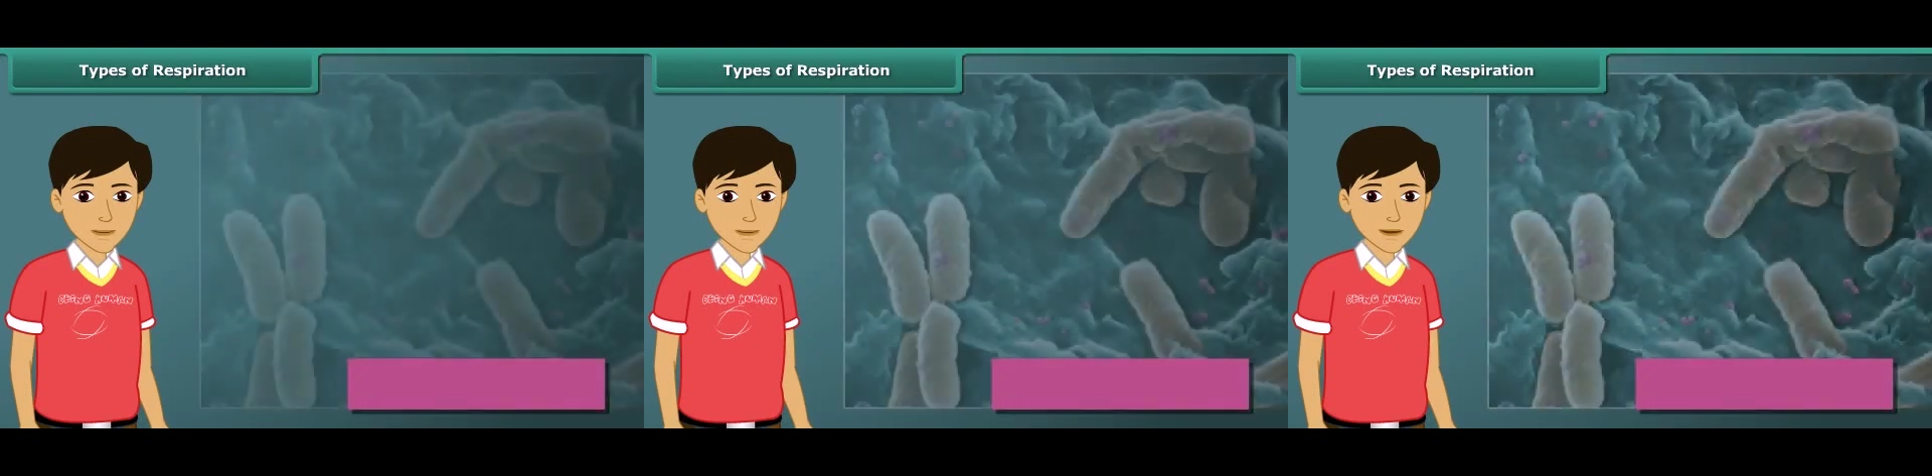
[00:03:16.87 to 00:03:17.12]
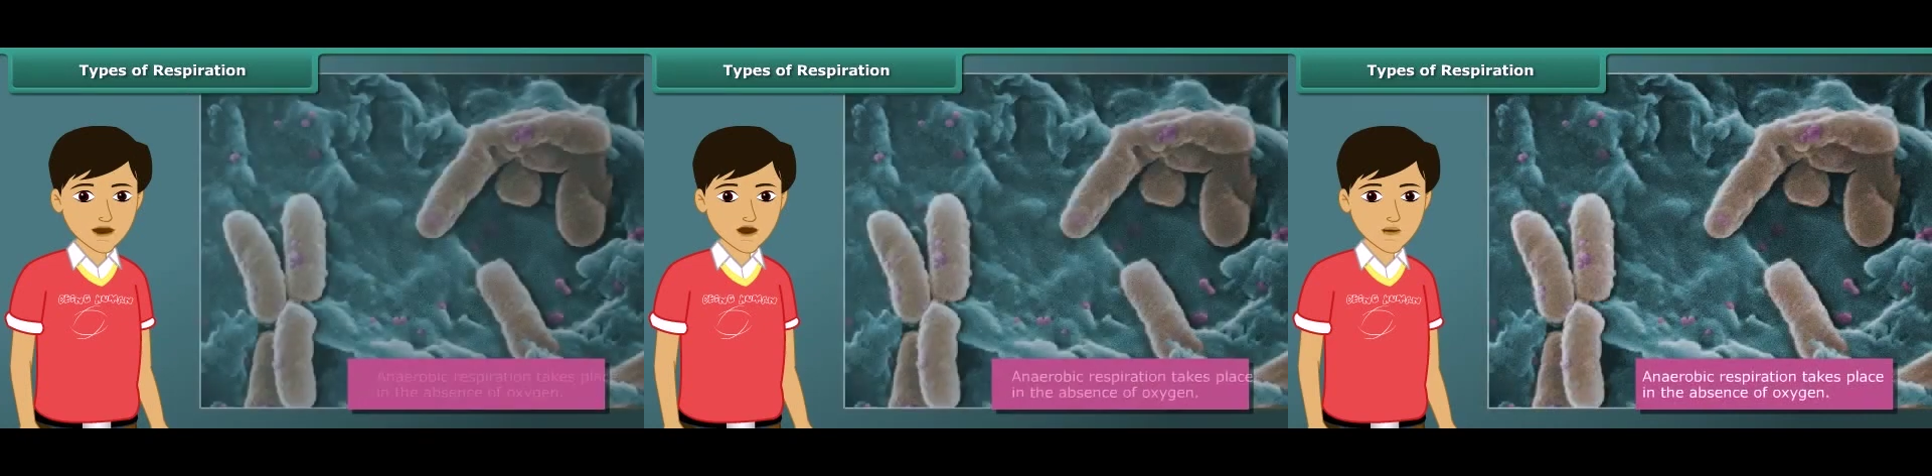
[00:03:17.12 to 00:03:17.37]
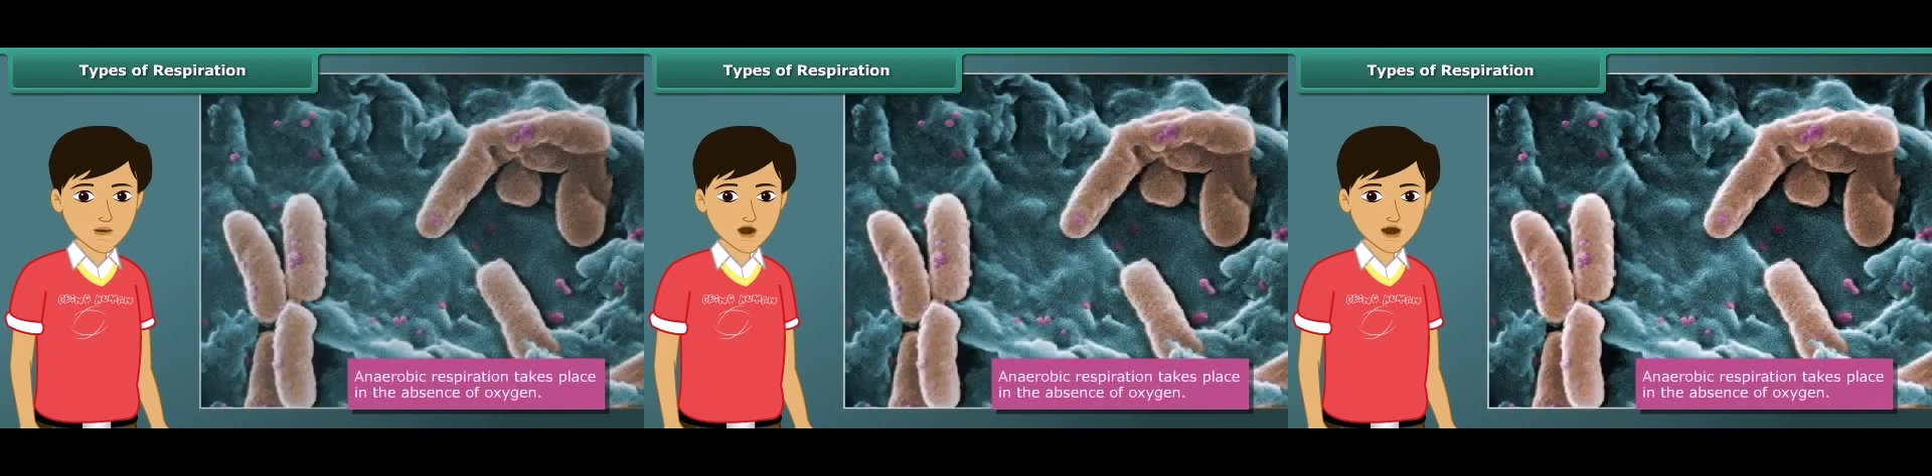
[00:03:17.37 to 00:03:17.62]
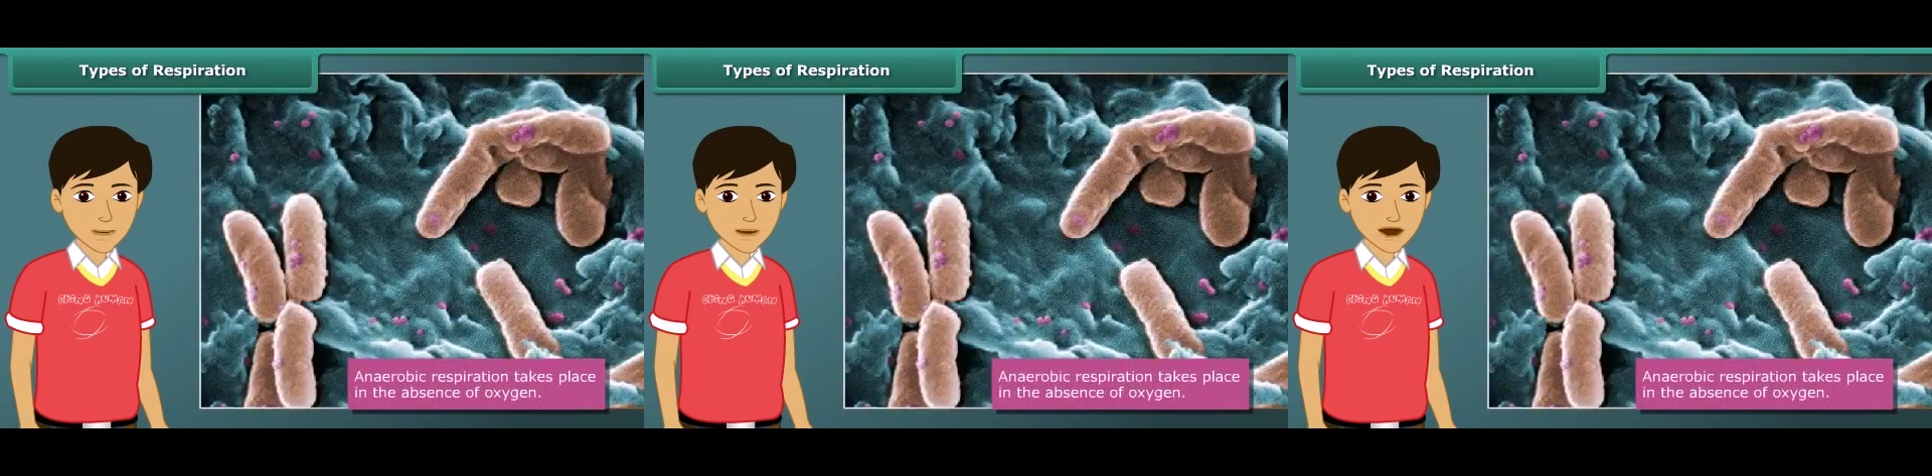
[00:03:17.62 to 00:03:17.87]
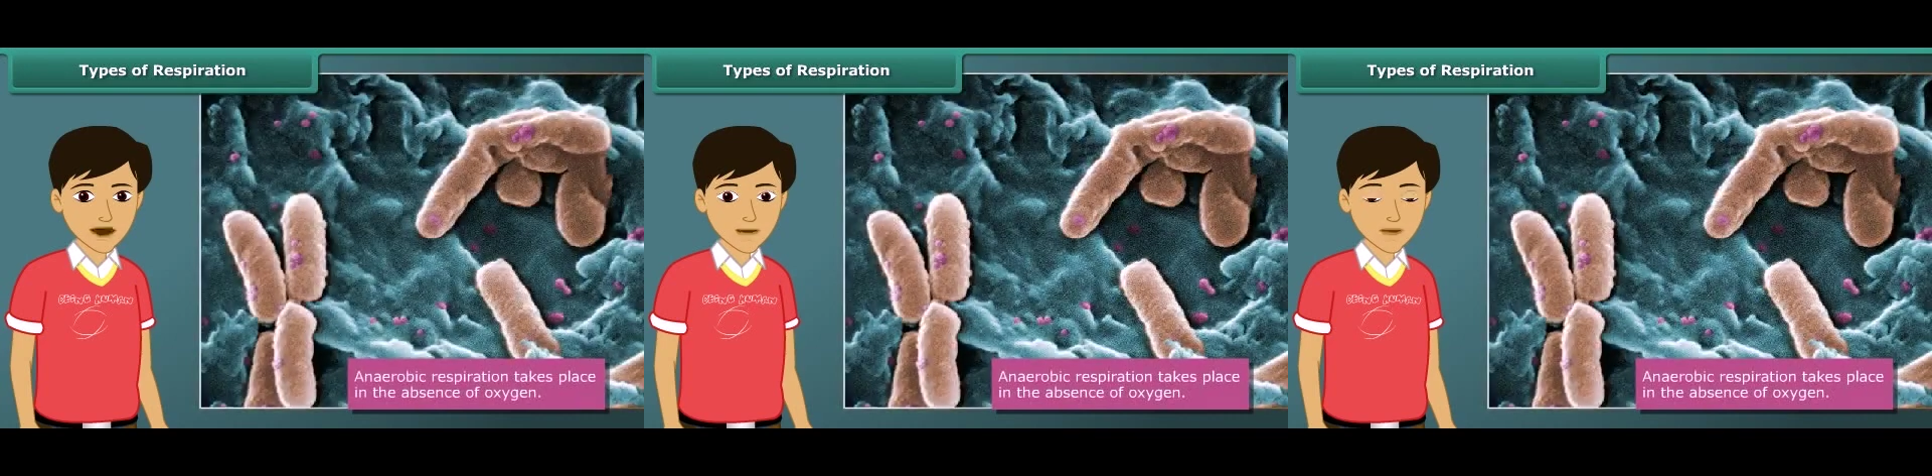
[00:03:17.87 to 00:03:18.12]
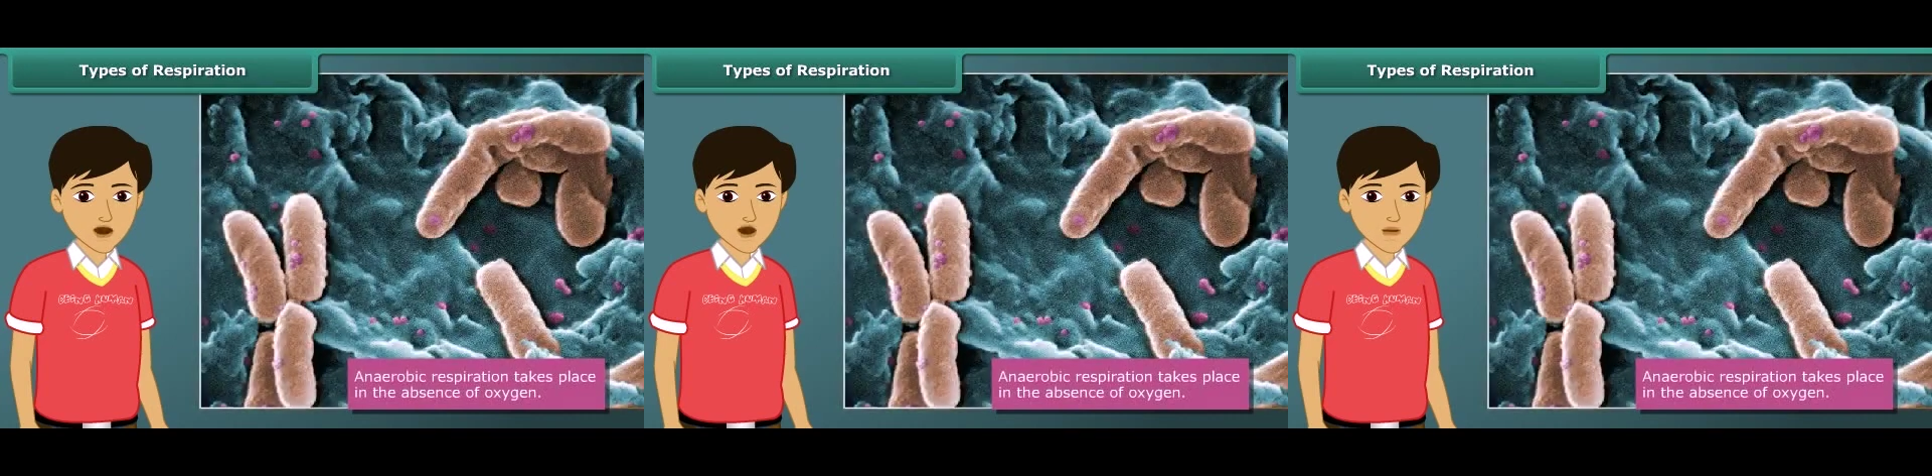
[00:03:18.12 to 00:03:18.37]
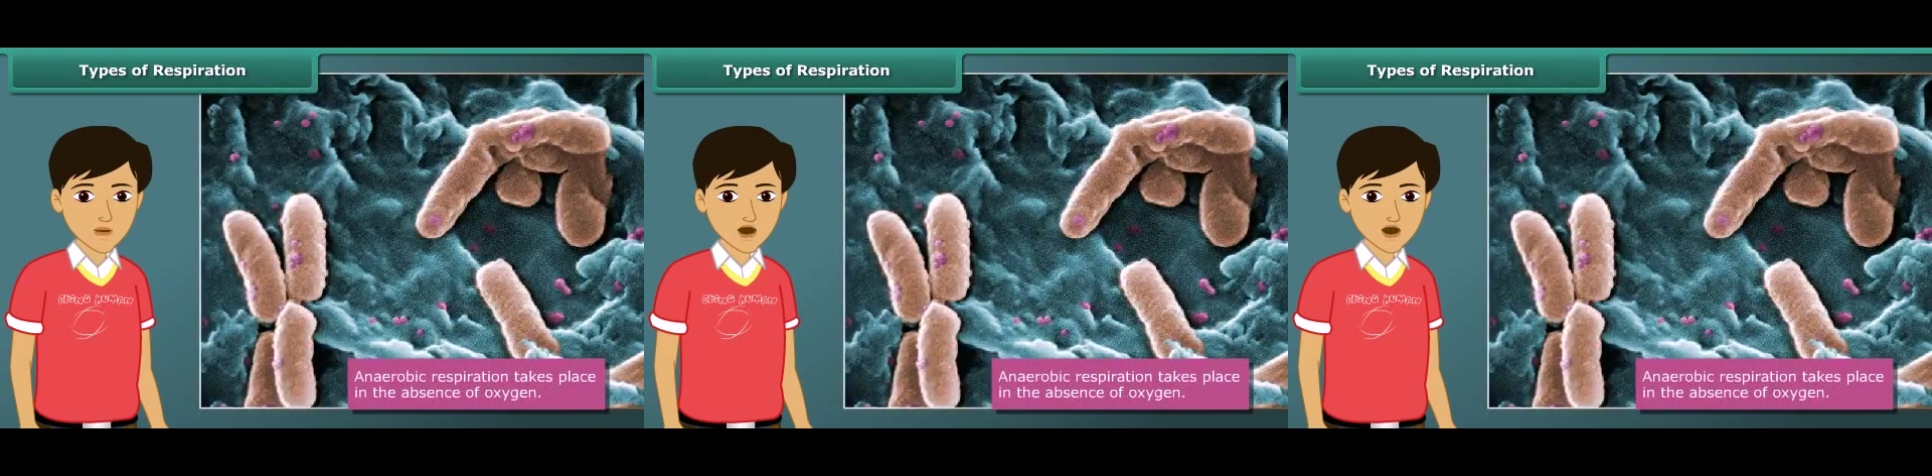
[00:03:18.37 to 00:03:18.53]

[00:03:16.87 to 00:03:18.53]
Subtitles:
Anaerobic respiration